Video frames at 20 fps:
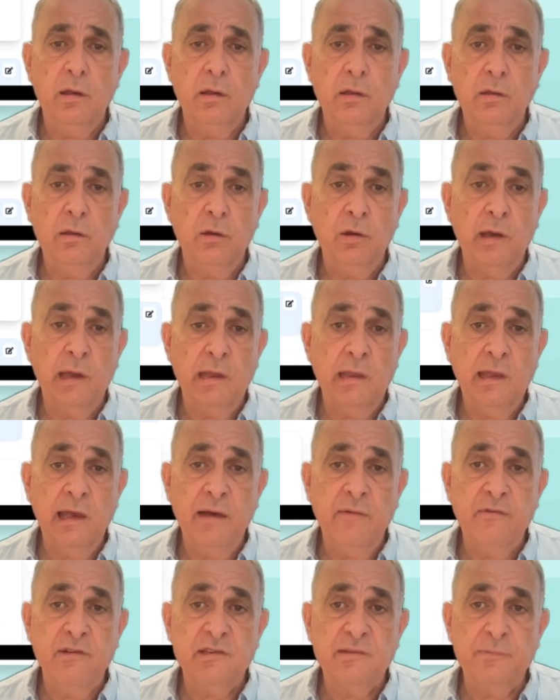you can
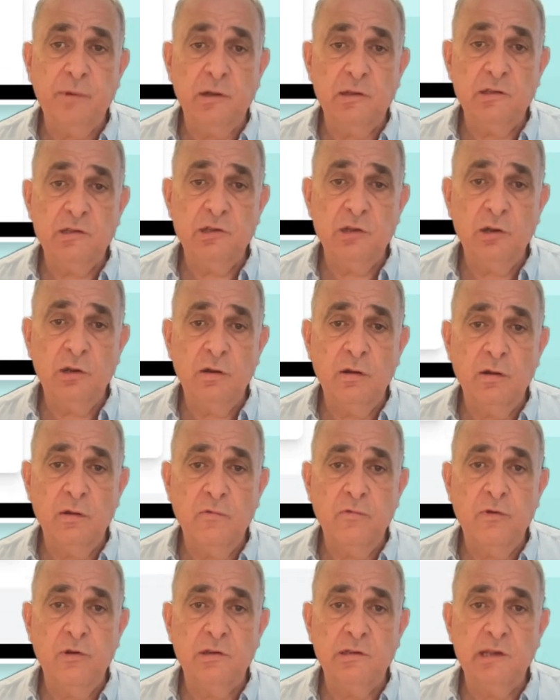have a sponsor
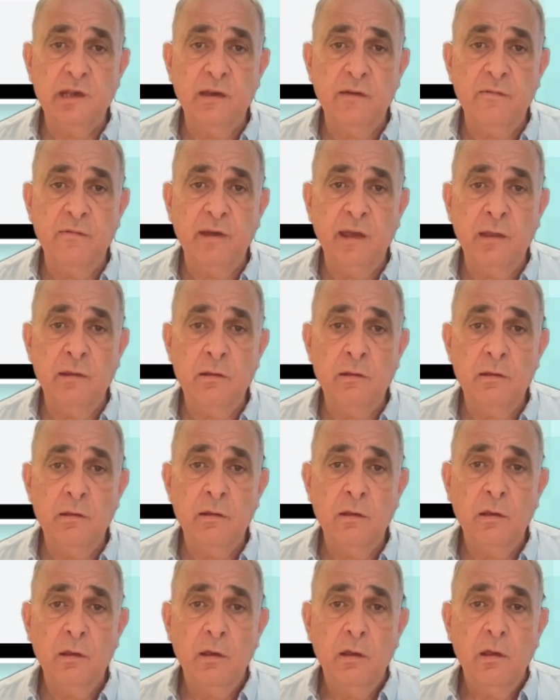for the event,
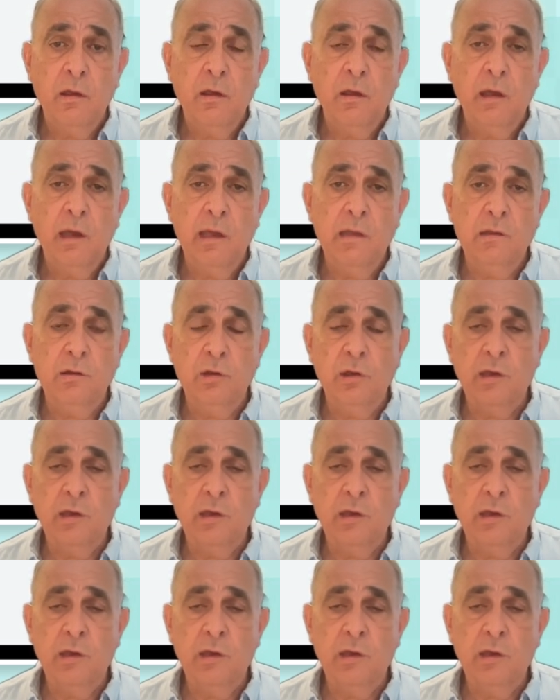and you